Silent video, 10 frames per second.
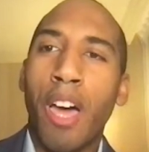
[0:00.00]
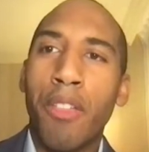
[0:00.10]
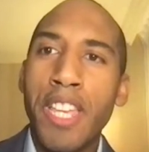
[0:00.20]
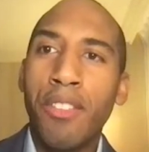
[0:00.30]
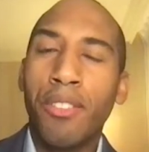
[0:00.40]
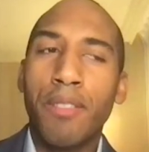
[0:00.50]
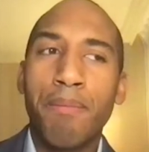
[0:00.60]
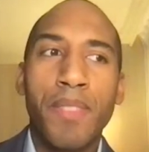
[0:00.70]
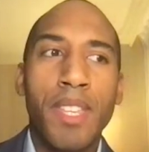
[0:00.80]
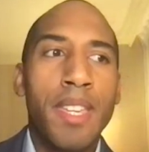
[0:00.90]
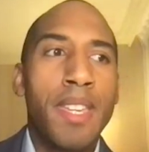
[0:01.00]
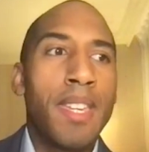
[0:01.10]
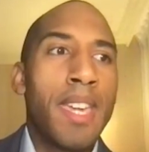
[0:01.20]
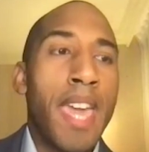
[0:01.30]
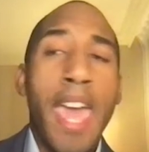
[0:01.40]
southeast,
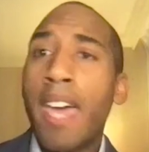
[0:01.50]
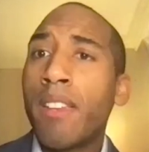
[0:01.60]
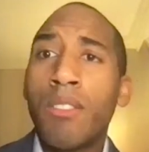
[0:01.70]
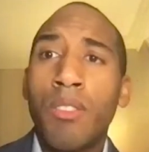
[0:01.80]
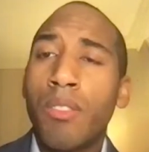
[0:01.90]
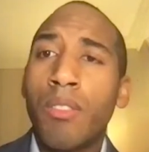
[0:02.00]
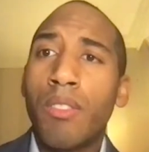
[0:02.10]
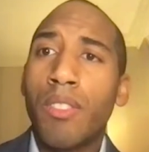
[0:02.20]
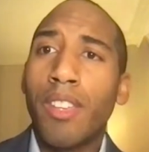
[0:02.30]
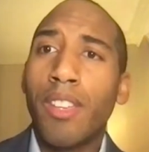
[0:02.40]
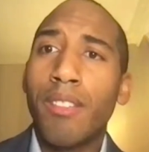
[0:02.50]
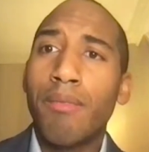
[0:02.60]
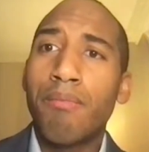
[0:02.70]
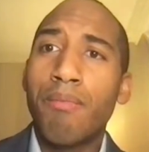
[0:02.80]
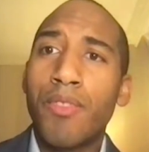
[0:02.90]
and
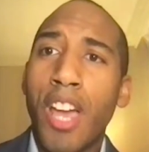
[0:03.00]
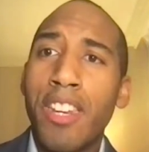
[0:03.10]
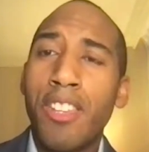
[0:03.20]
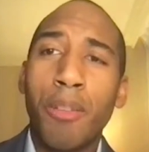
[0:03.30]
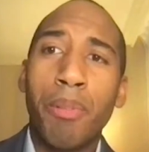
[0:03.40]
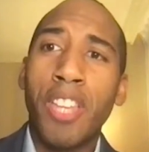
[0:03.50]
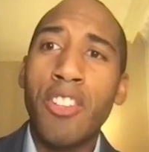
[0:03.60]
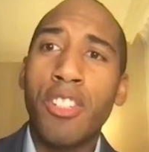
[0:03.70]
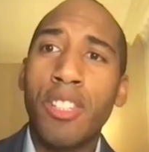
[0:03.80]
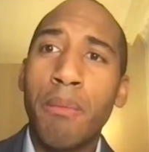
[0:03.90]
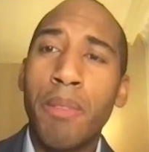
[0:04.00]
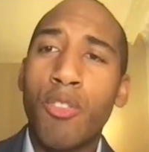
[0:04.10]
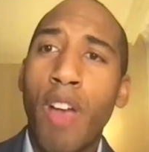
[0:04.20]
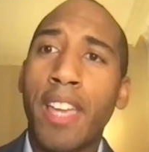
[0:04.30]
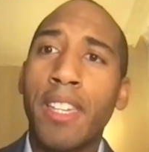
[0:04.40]
the Chinese could potentially be
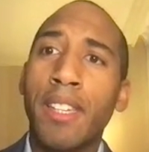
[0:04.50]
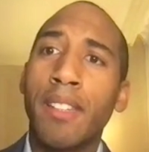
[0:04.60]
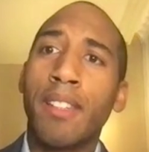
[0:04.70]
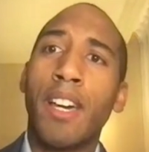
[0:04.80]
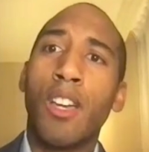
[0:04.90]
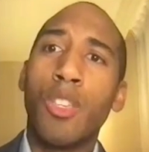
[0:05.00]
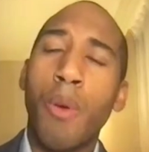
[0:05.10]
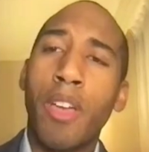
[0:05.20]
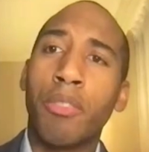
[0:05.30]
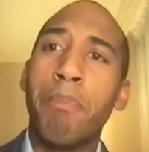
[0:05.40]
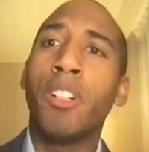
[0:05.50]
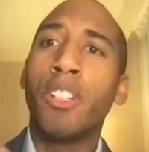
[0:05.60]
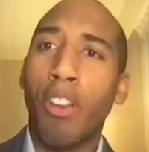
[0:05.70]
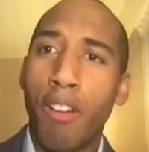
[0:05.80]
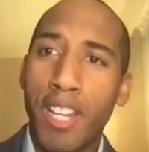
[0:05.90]
tracking uh, U.S.
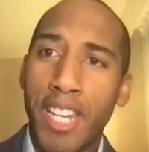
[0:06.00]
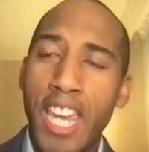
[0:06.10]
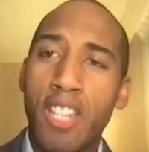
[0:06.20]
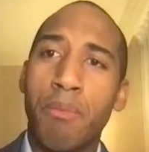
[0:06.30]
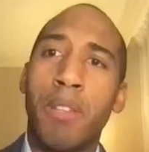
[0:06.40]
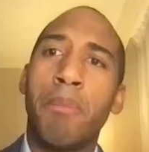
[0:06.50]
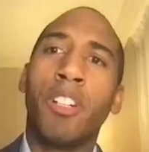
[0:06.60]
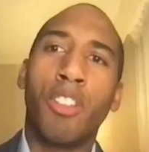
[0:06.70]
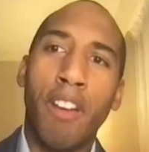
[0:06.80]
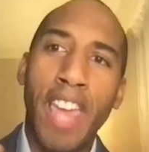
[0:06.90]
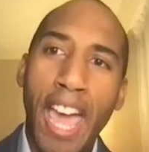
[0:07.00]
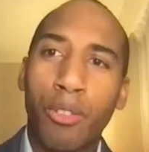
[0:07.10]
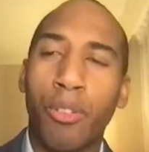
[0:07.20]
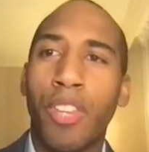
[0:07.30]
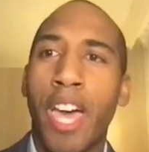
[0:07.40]
military engagement, military
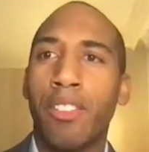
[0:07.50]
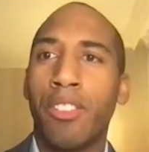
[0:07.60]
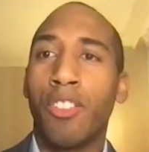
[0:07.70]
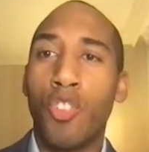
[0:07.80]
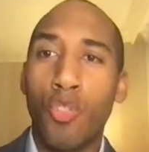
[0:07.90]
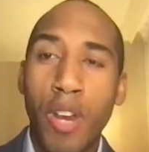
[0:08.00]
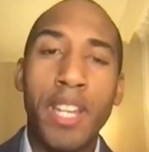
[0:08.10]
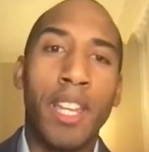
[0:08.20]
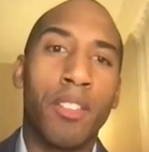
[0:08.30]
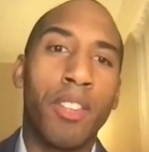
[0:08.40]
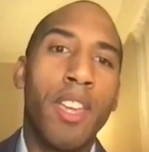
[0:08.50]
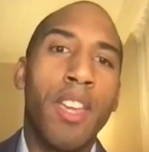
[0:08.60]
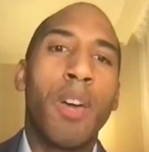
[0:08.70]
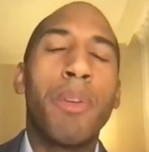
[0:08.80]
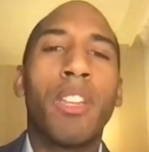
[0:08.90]
exercises, and trainings
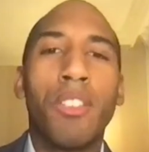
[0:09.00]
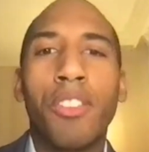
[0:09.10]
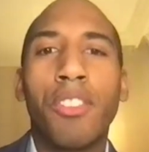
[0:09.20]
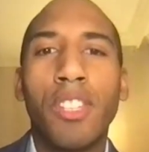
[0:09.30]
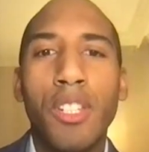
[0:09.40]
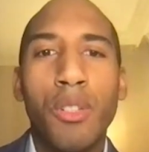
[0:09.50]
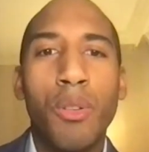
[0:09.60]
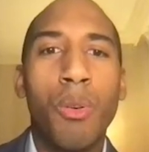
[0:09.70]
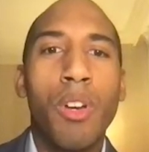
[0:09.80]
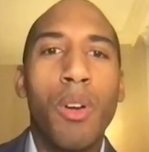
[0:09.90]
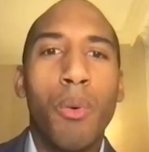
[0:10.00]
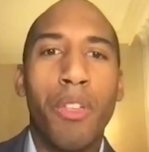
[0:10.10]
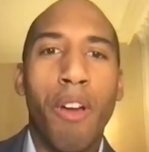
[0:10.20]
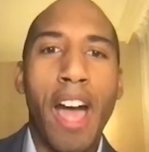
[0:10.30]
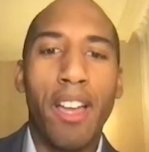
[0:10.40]
that we consistently do
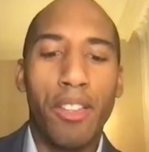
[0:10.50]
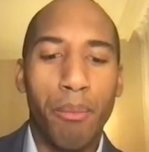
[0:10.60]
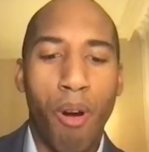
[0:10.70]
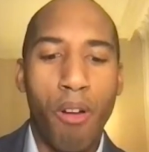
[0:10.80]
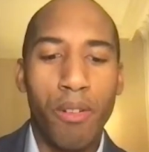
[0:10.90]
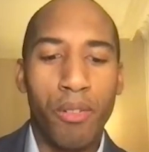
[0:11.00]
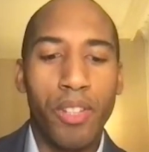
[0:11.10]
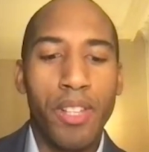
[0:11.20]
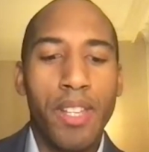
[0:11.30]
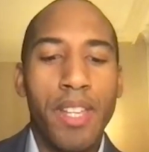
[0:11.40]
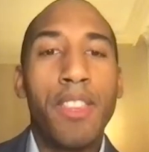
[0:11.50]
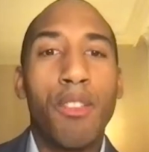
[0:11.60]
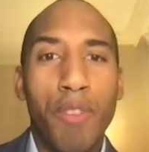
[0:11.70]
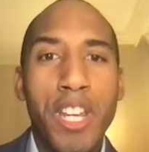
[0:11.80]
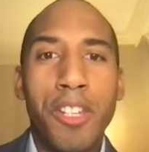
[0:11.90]
with our allies and partners in
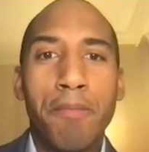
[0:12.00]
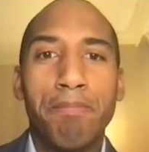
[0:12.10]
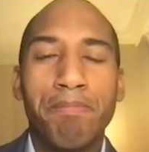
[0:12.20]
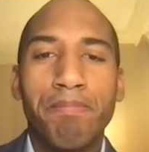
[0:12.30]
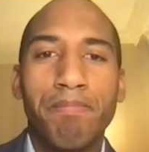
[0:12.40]
the region.